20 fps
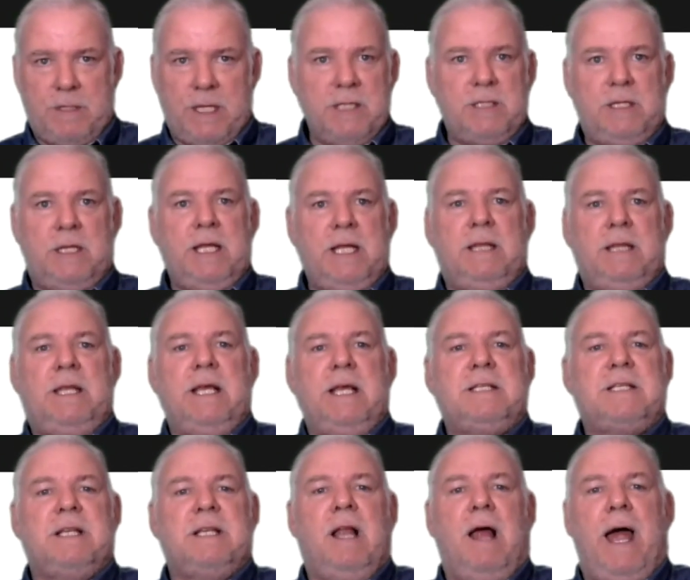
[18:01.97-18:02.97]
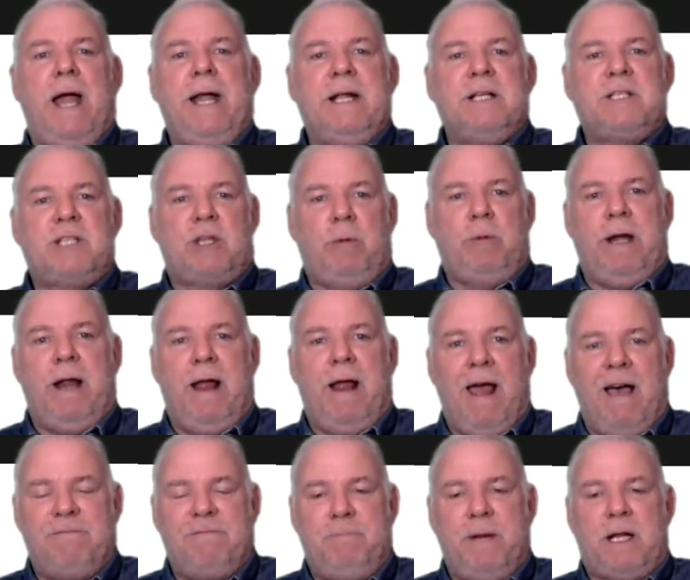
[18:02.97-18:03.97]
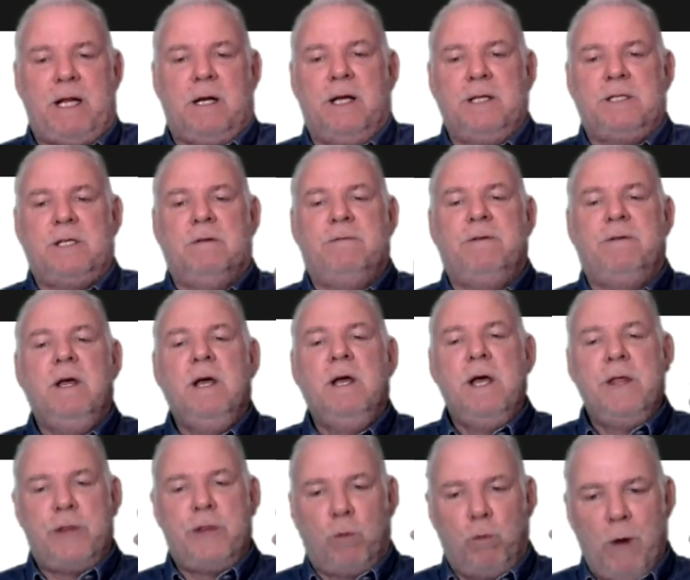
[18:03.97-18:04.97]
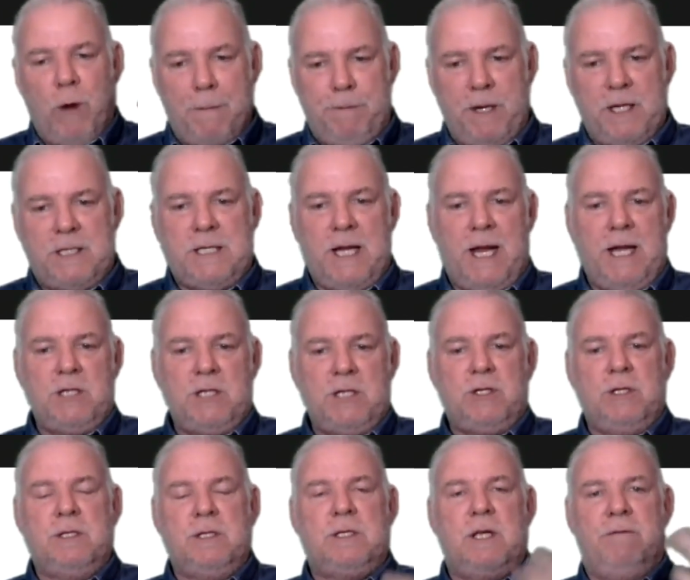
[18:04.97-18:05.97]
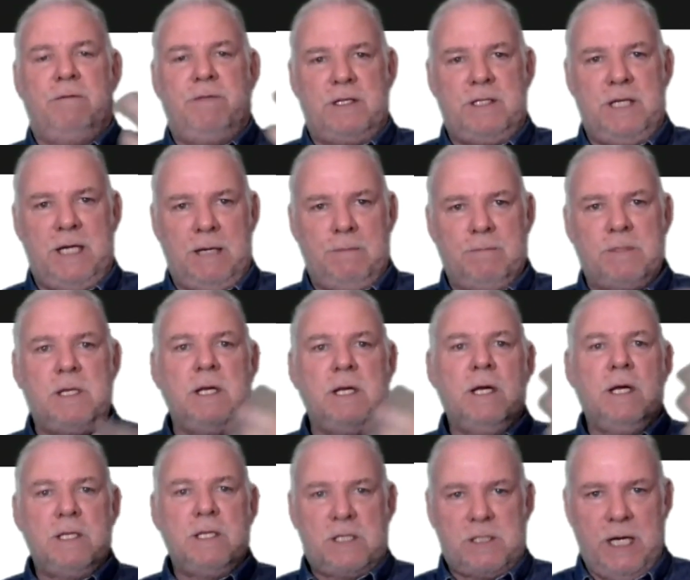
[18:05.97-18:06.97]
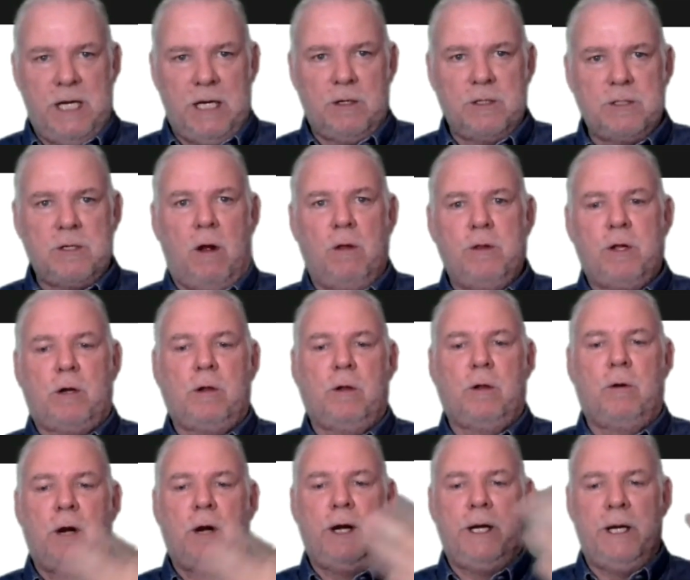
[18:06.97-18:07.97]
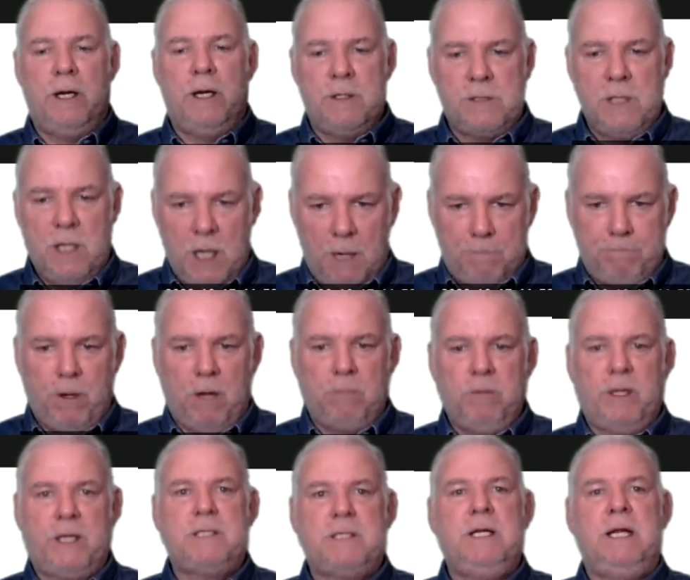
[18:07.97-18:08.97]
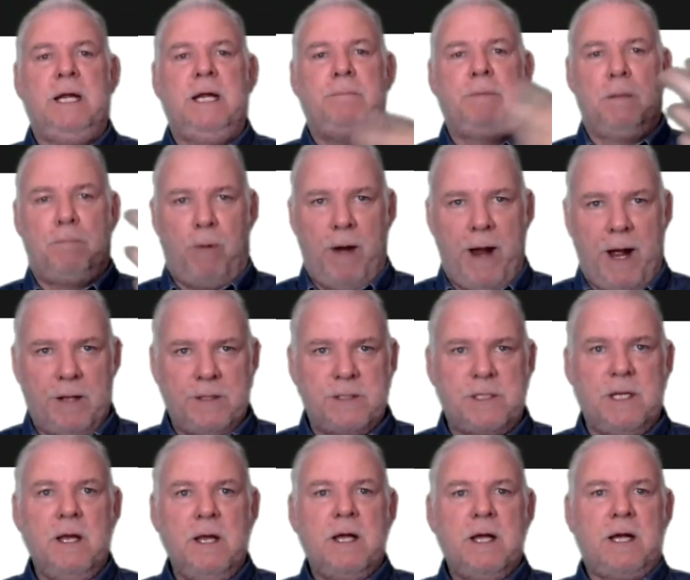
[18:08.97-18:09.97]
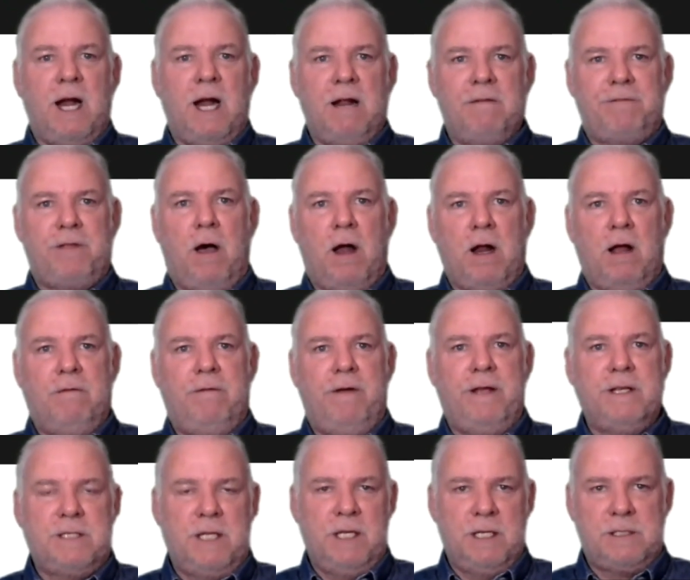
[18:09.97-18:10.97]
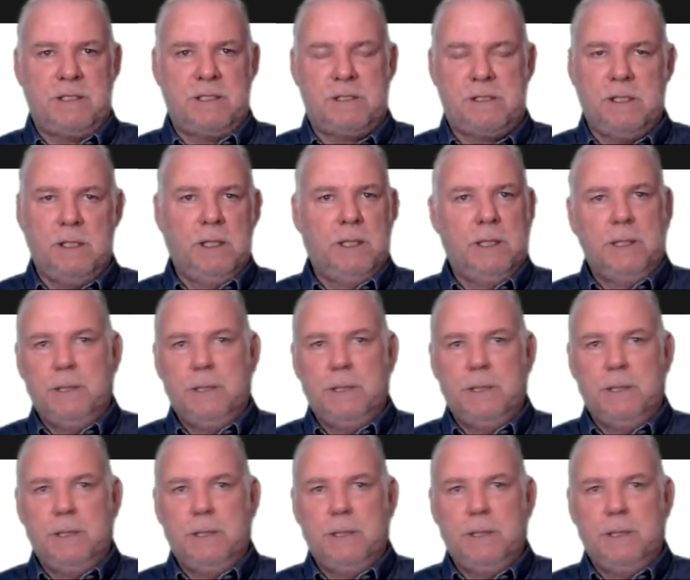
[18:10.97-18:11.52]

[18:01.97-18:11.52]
this line is 3.5 because of the reputations of the teams. Steelers, all the glory years, a public team. The Browns kind of thought of as this